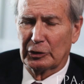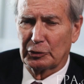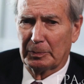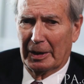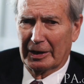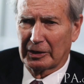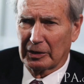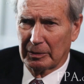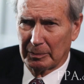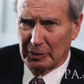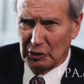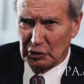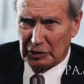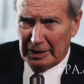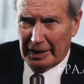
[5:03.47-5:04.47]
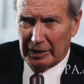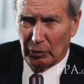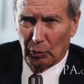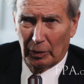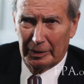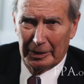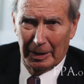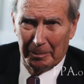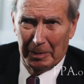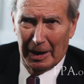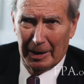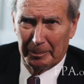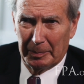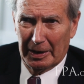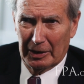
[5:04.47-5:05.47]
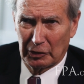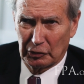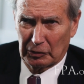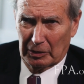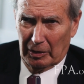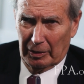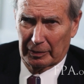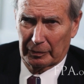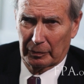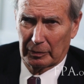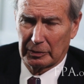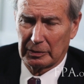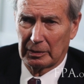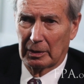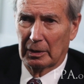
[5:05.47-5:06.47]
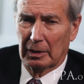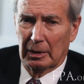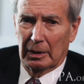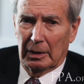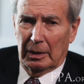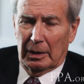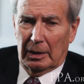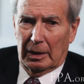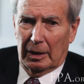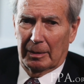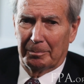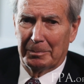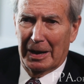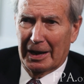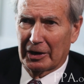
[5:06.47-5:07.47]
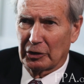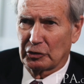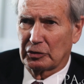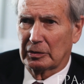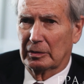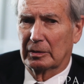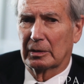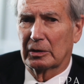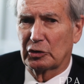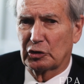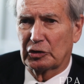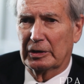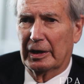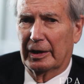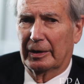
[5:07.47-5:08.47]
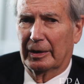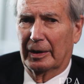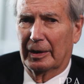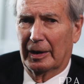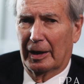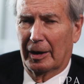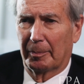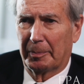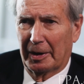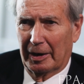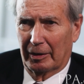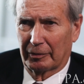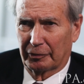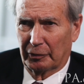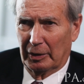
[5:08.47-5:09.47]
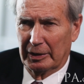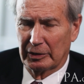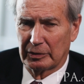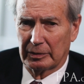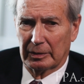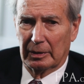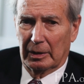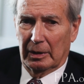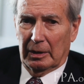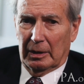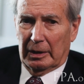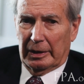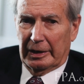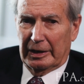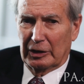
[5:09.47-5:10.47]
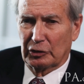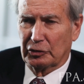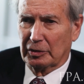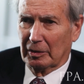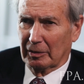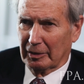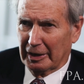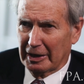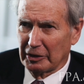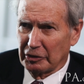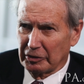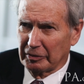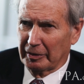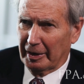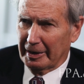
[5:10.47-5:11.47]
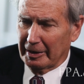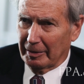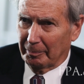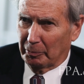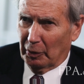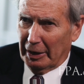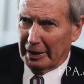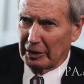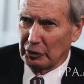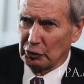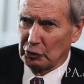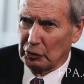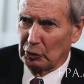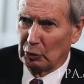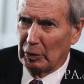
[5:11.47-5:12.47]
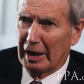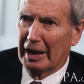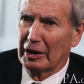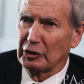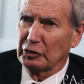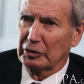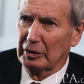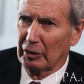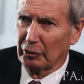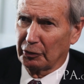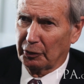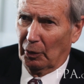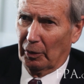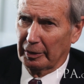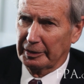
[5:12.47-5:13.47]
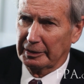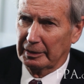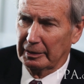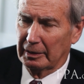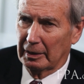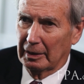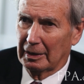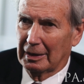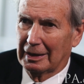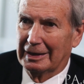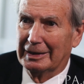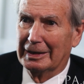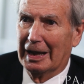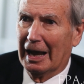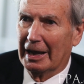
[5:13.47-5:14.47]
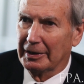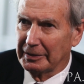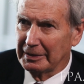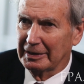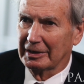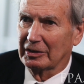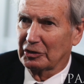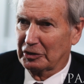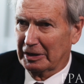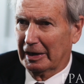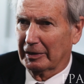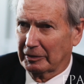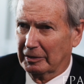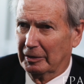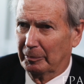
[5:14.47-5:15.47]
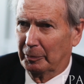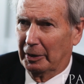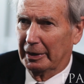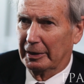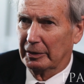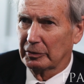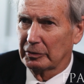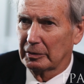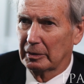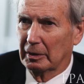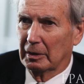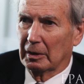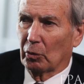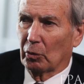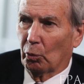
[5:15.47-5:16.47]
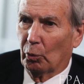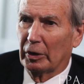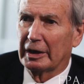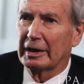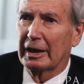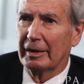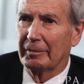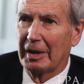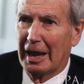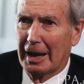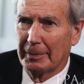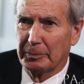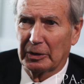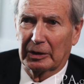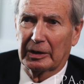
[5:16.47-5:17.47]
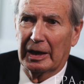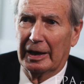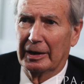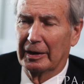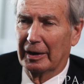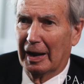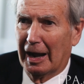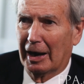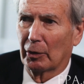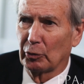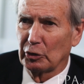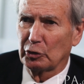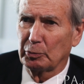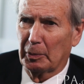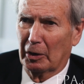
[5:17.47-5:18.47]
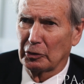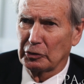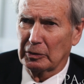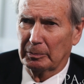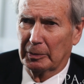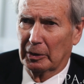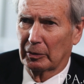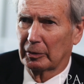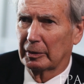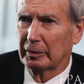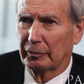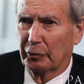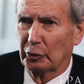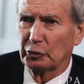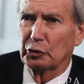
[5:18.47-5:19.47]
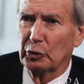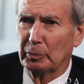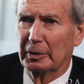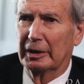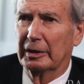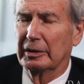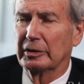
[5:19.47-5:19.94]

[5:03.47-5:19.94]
is making a mistake when they bypass Congress. Uh, Madison said, and I'll paraphrase, it's the legislative branch who has the authority, not the executive branch. We have abdicated our responsibility for too many